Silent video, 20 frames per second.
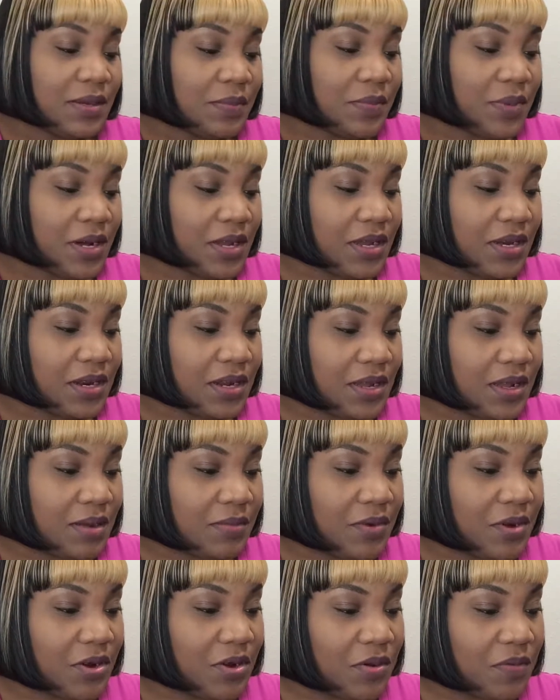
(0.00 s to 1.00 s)
But
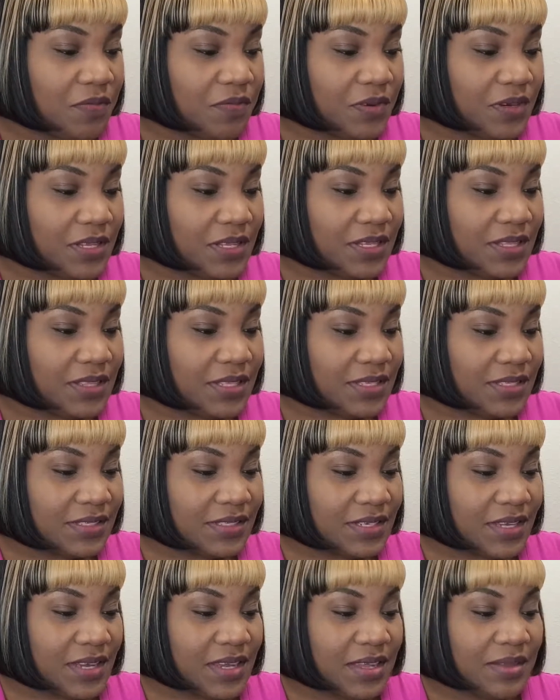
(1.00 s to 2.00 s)
hopefully this
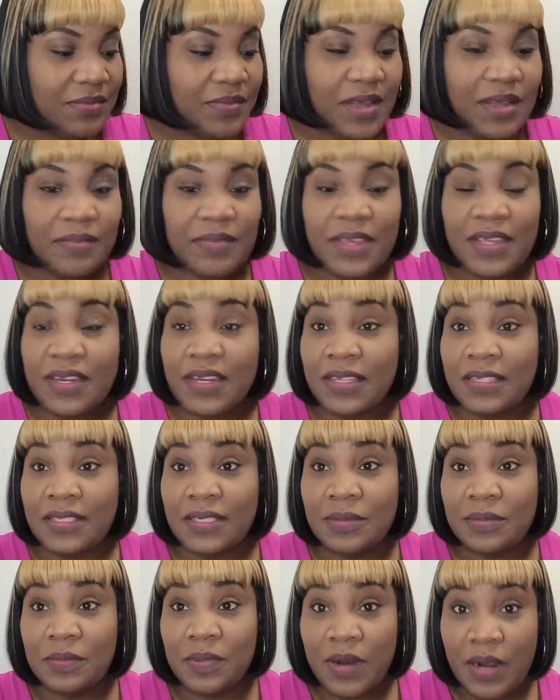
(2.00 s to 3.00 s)
time I'm
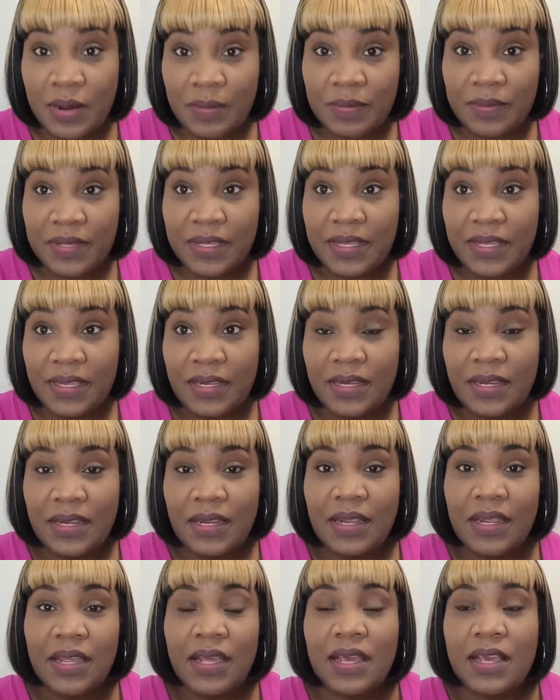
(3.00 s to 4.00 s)
connected properly.
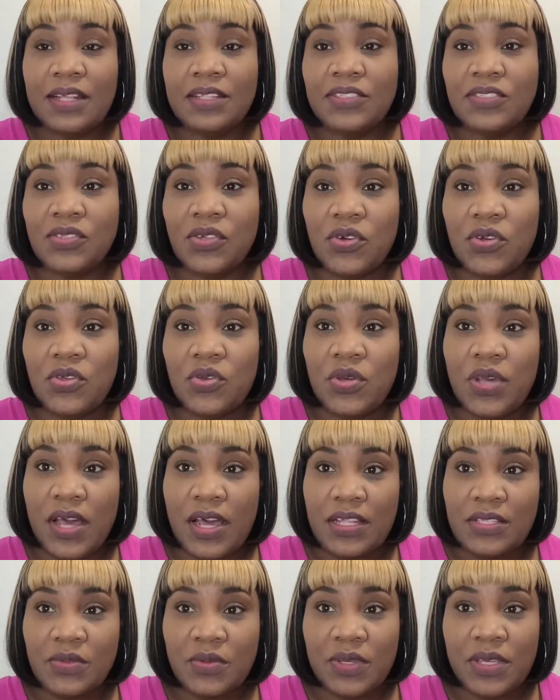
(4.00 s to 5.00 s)
And so you
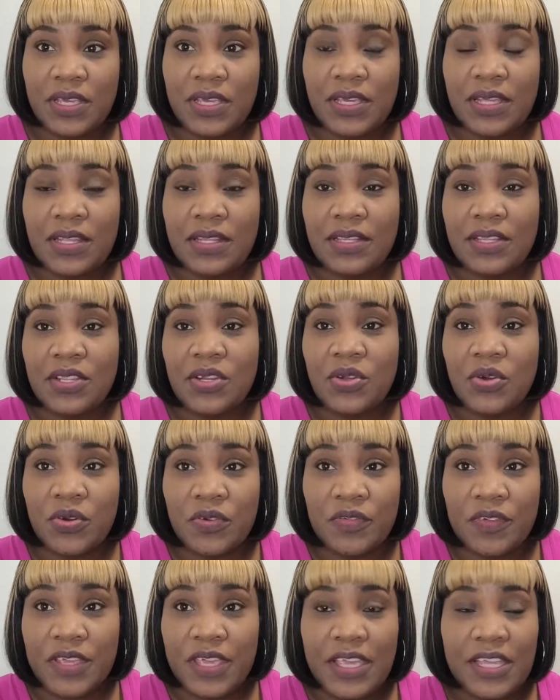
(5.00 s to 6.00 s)
guys will get the
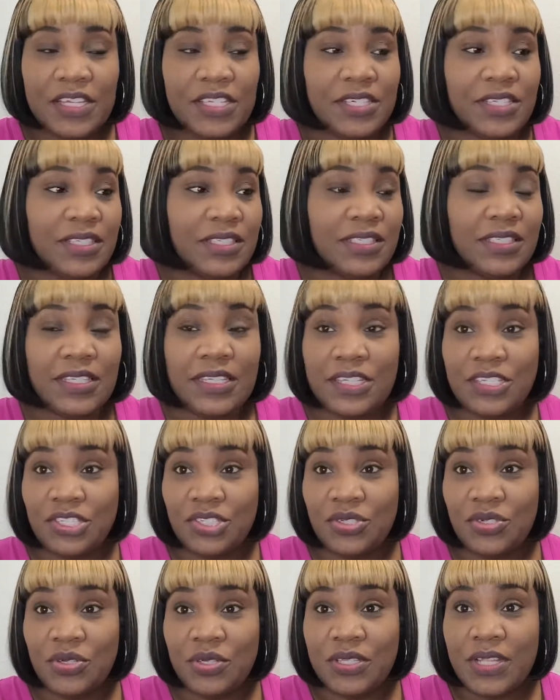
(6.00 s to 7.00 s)
notifications to let
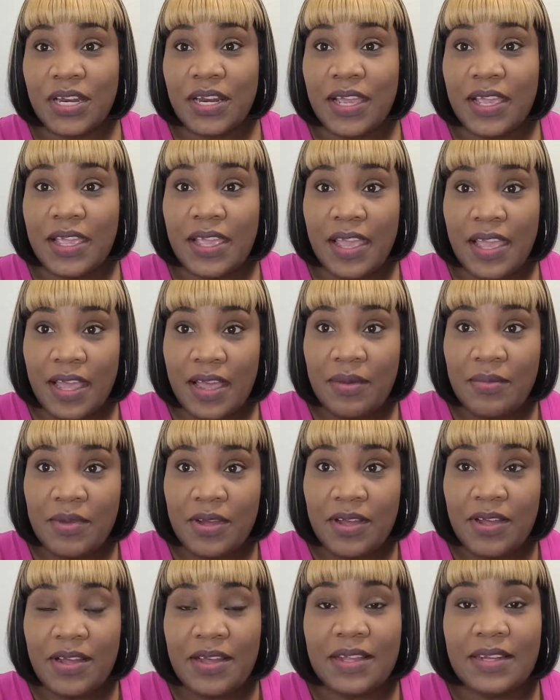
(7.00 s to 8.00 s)
you know that I am
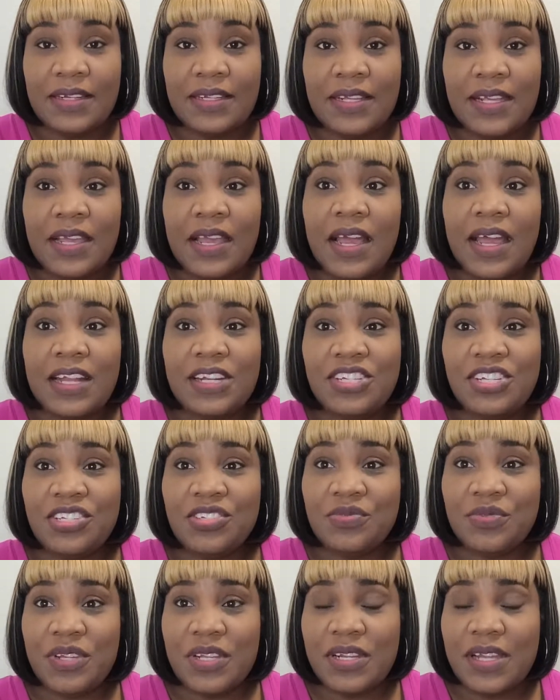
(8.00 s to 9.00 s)
on. I
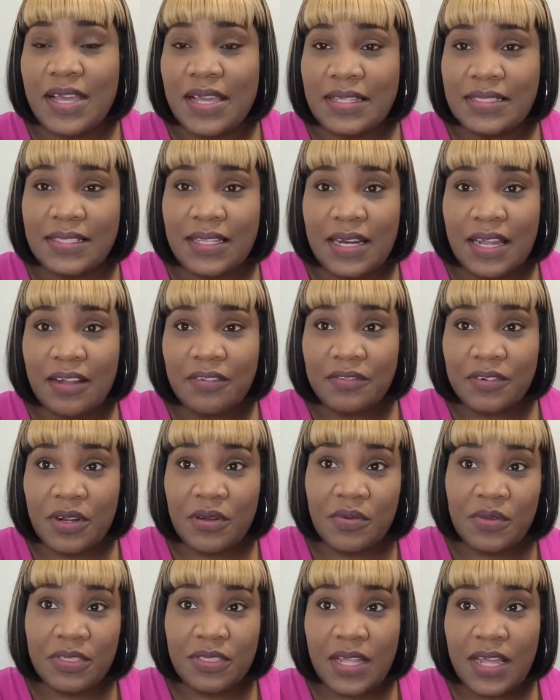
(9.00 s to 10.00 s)
just realized that after
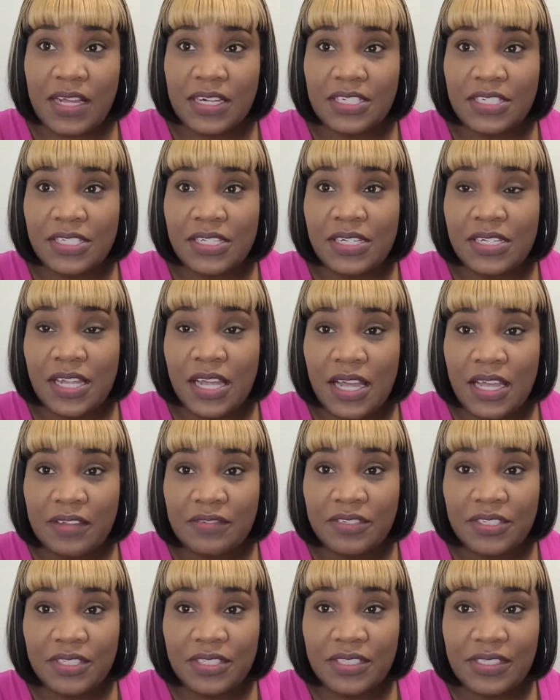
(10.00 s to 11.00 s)
I was actually
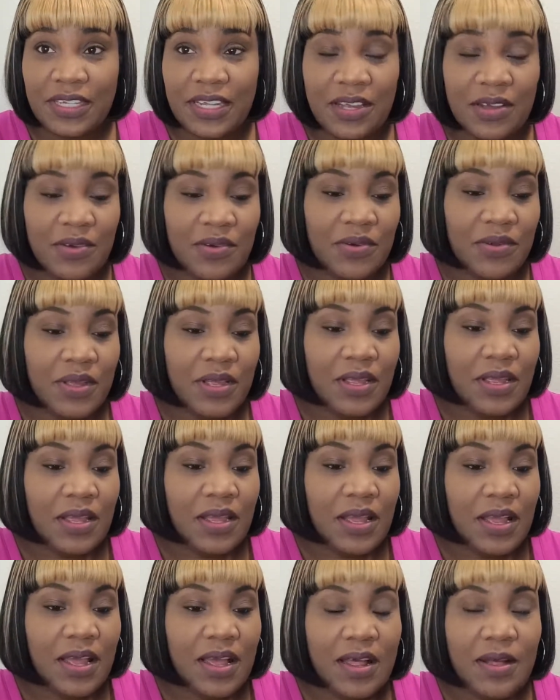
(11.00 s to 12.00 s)
live just now,
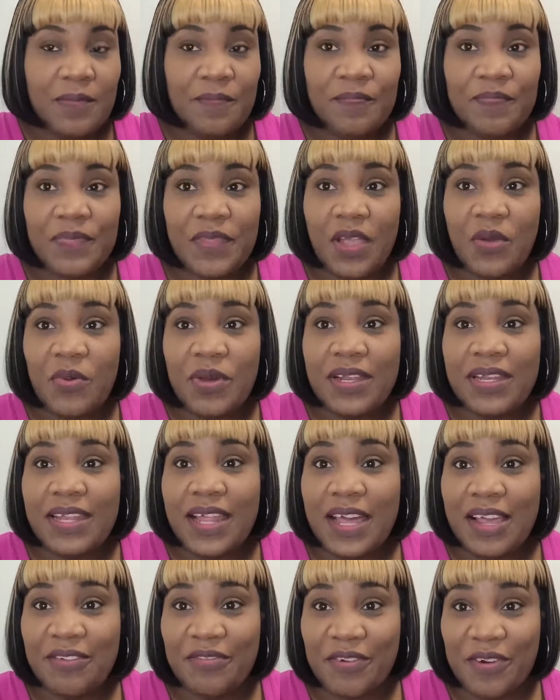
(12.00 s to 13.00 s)
I went
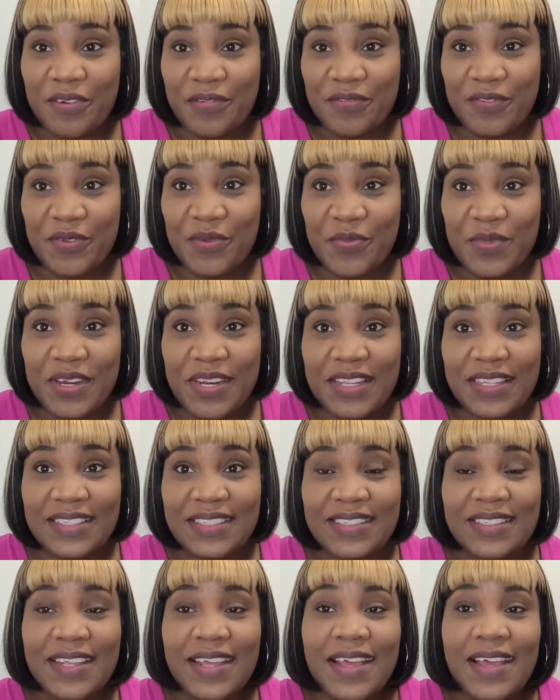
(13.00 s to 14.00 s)
live for a few
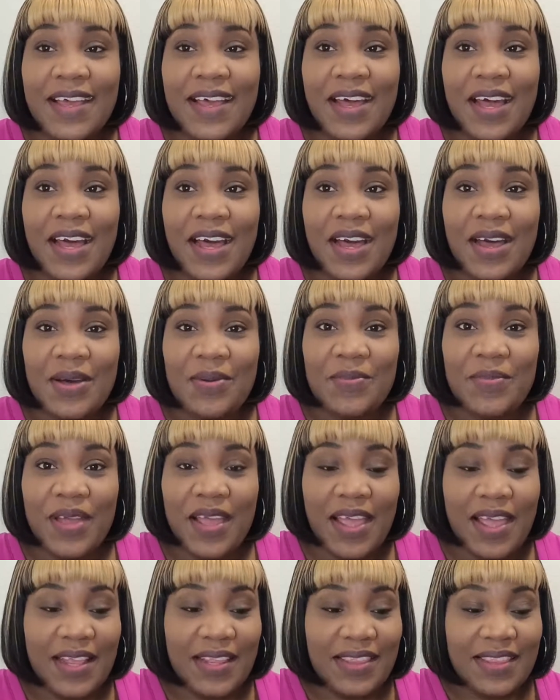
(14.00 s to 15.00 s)
minutes,
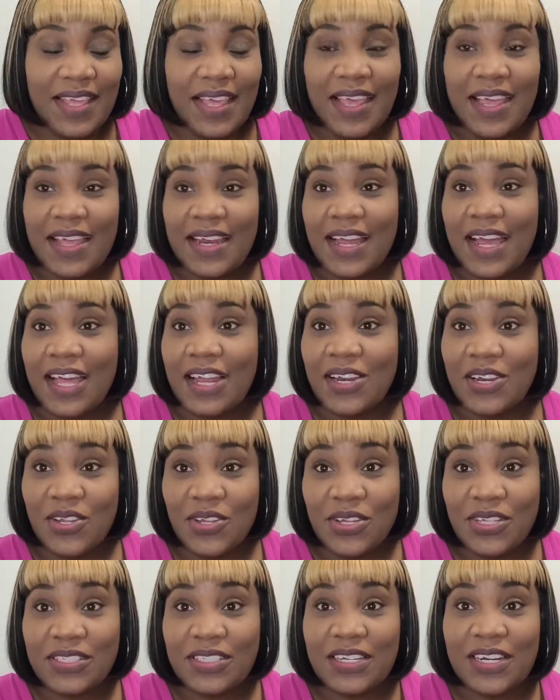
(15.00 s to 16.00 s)
and then I
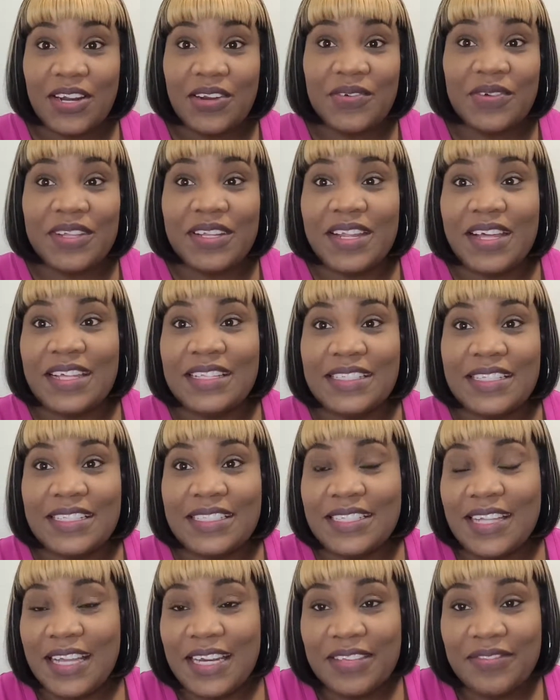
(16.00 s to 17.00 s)
looked and I realized
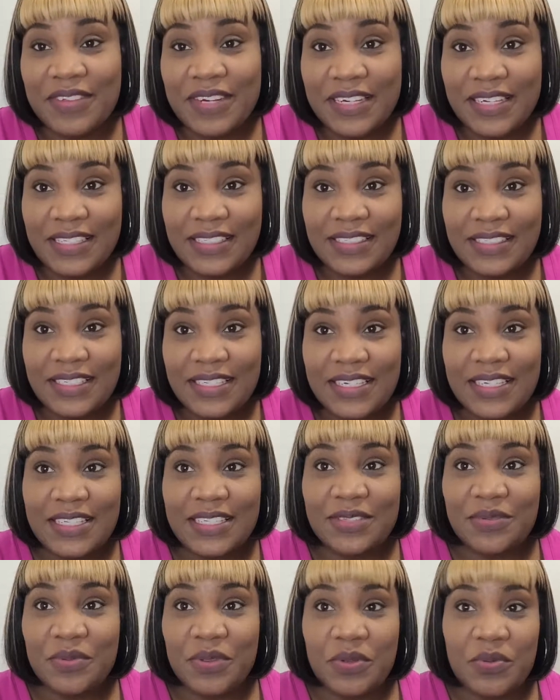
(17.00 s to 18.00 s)
it's not even listed.
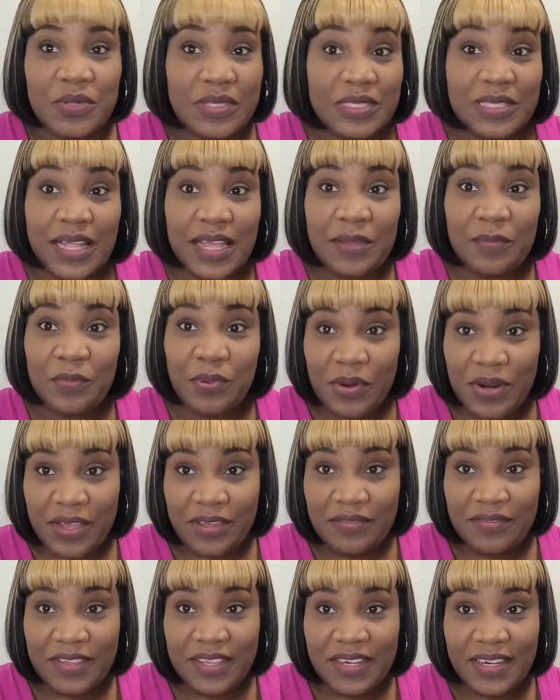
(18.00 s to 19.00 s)
It was like
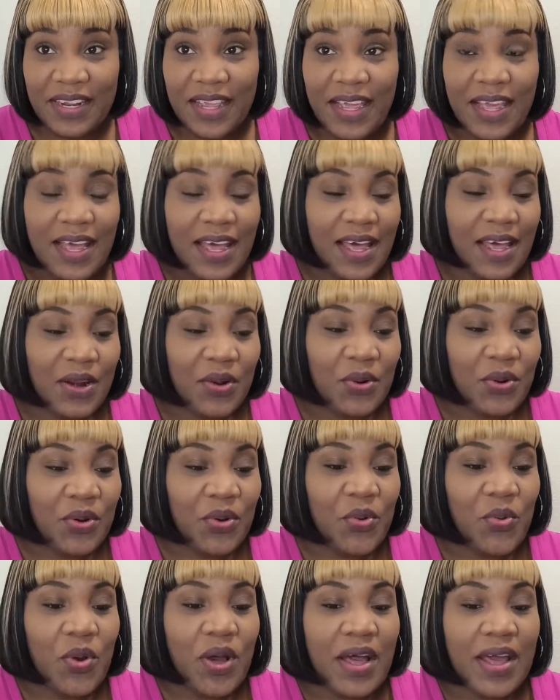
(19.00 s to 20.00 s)
private. I don't
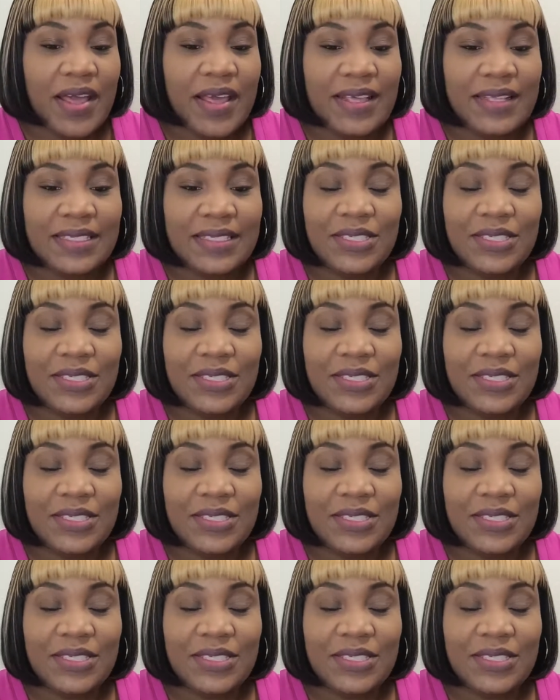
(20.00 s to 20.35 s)
know why.